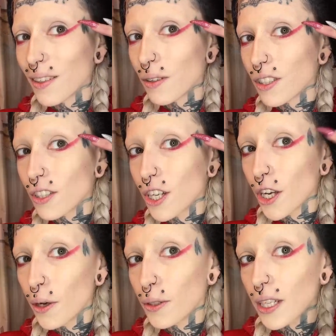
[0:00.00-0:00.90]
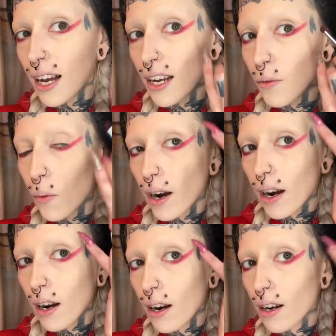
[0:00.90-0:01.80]
so we're just gonna go to kind of
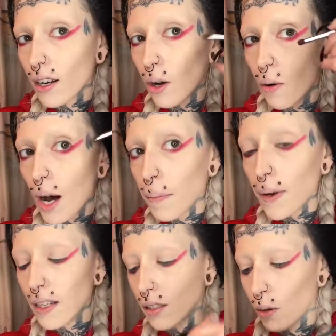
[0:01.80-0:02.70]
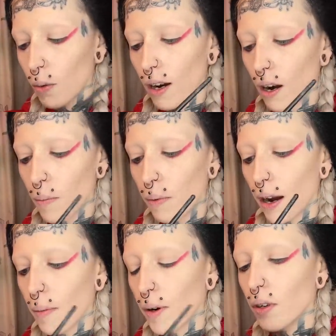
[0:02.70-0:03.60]
where, go up until where our
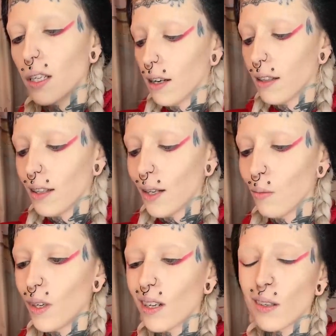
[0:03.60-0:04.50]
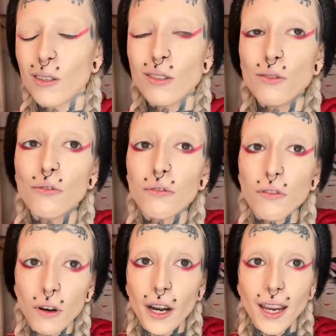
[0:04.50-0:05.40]
brow bone is. And then we are going to
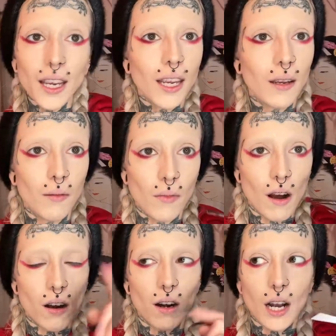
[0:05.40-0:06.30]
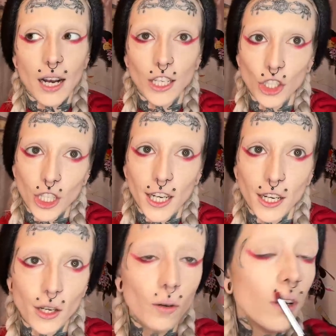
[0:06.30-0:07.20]
frame our
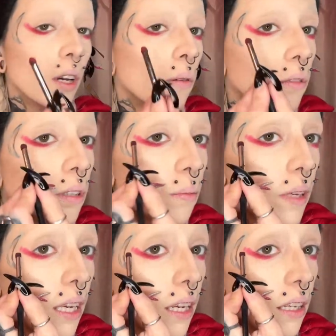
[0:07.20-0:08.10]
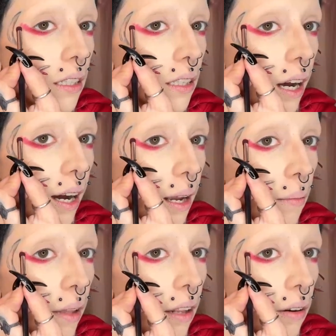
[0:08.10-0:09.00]
eyeshadow, which means I
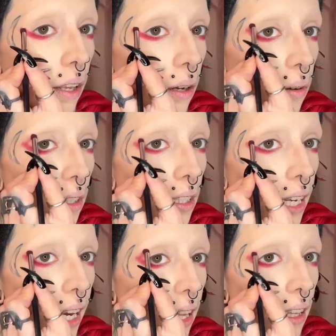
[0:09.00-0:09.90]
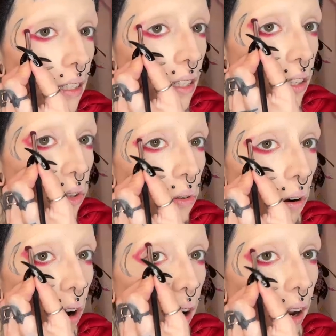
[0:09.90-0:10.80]
am literally going to take this and
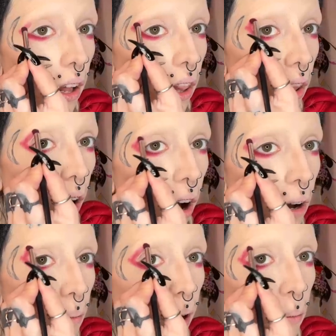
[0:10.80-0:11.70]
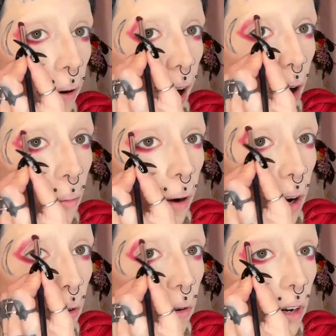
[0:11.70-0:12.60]
draw it along my brow
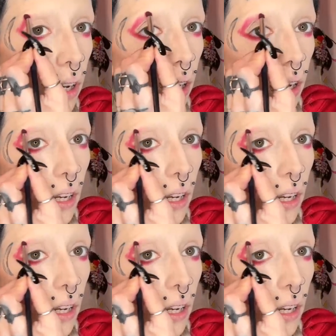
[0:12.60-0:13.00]
bone